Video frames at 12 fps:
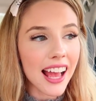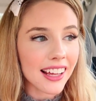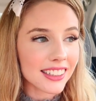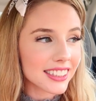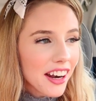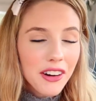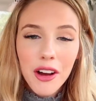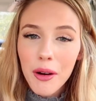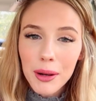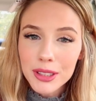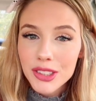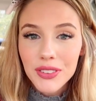and I don't know
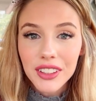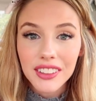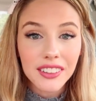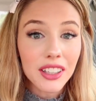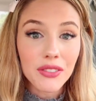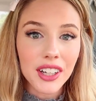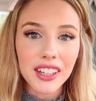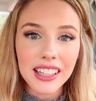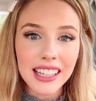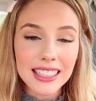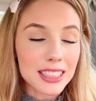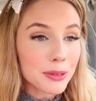I'm just feeling like
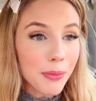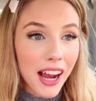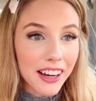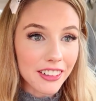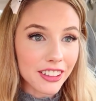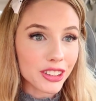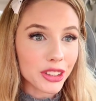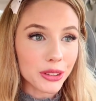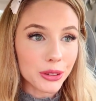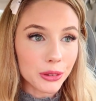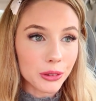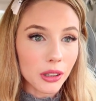very inspired
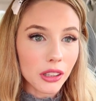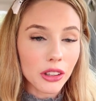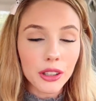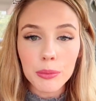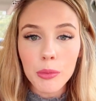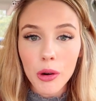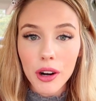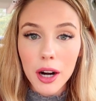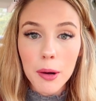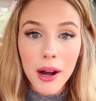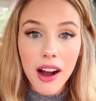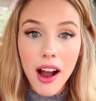to learn more
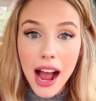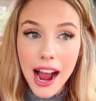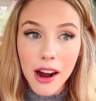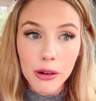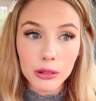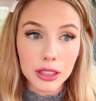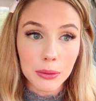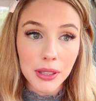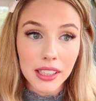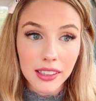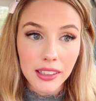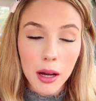about how to
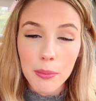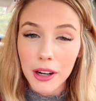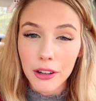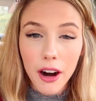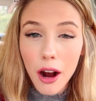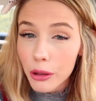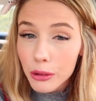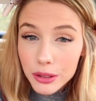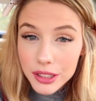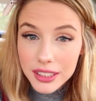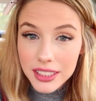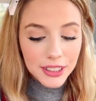be a better
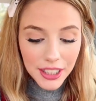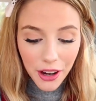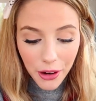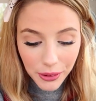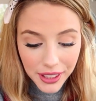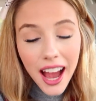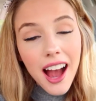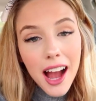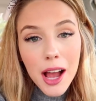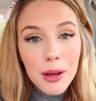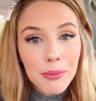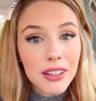host. So yeah
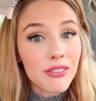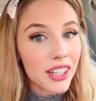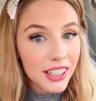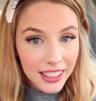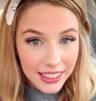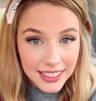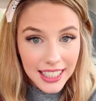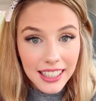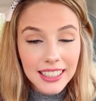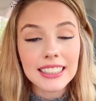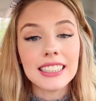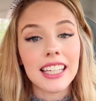I'm very
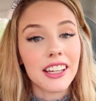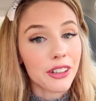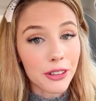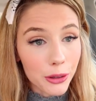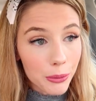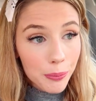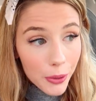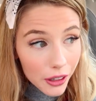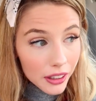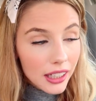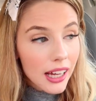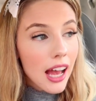excited to get her new
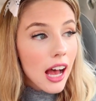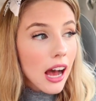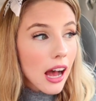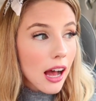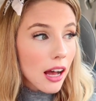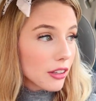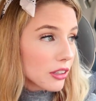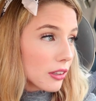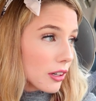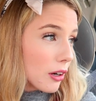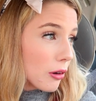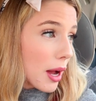book. Uh, you
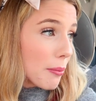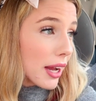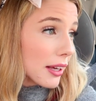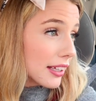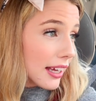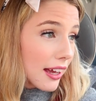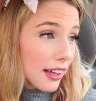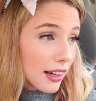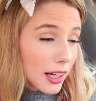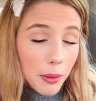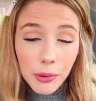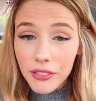know, I might get
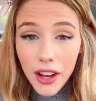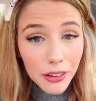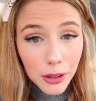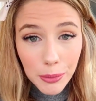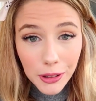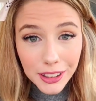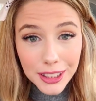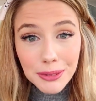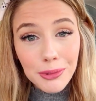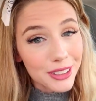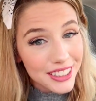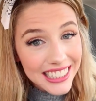a couple of other books,
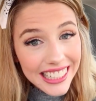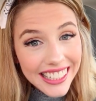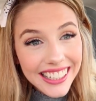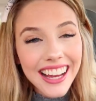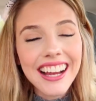we'll see.